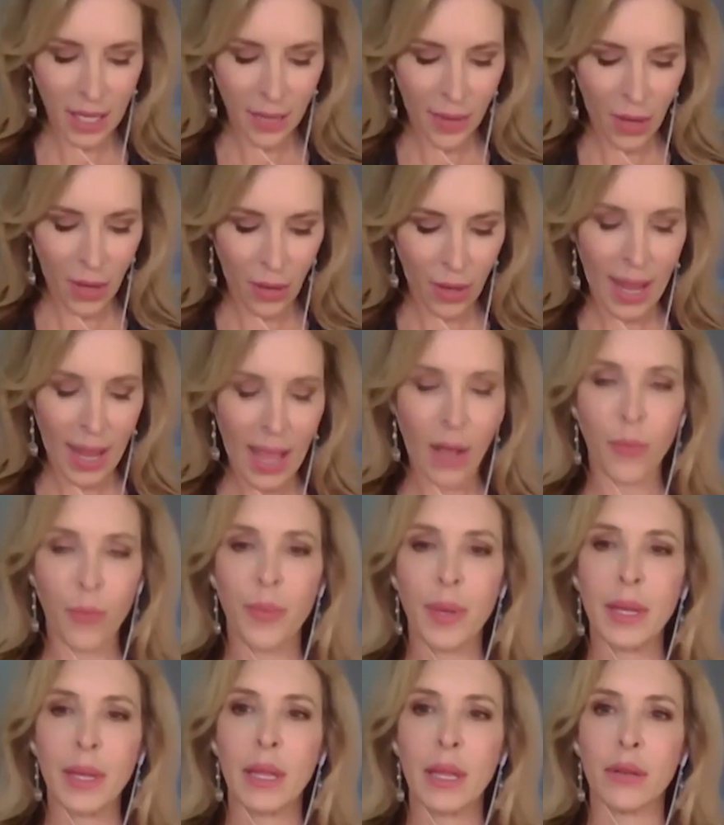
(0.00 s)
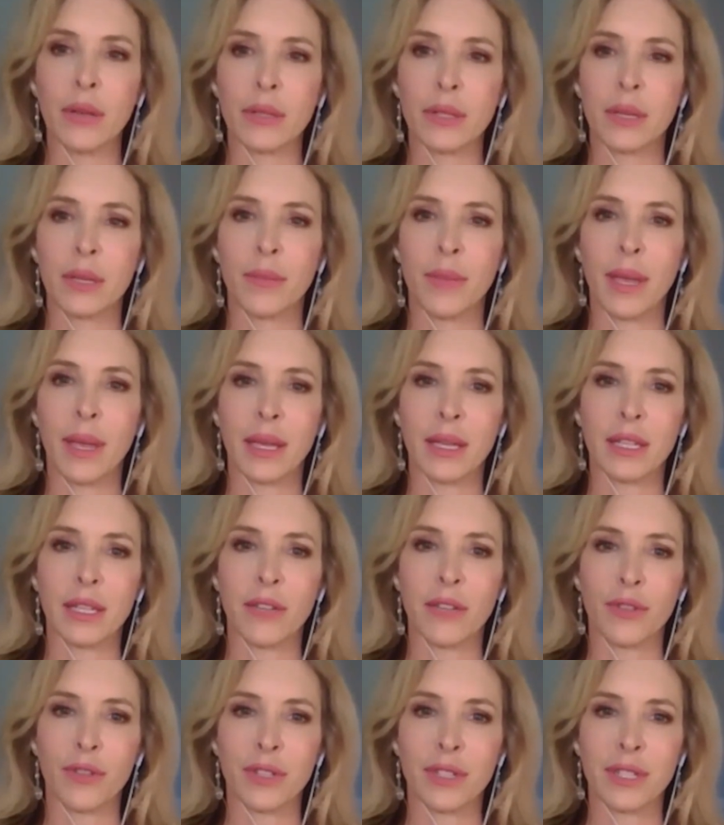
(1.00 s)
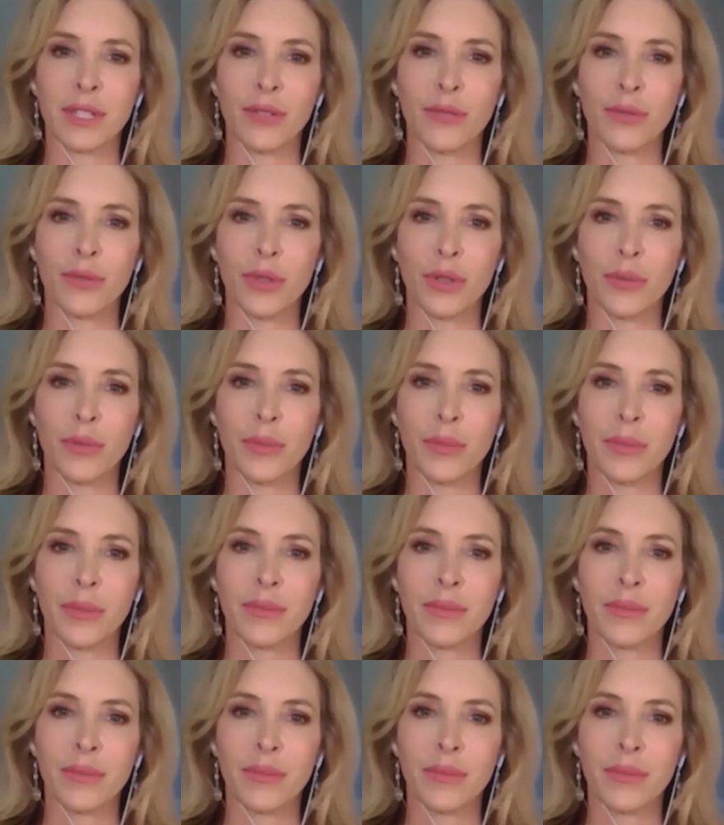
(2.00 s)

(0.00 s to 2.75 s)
about how pillows can make a difference in a room.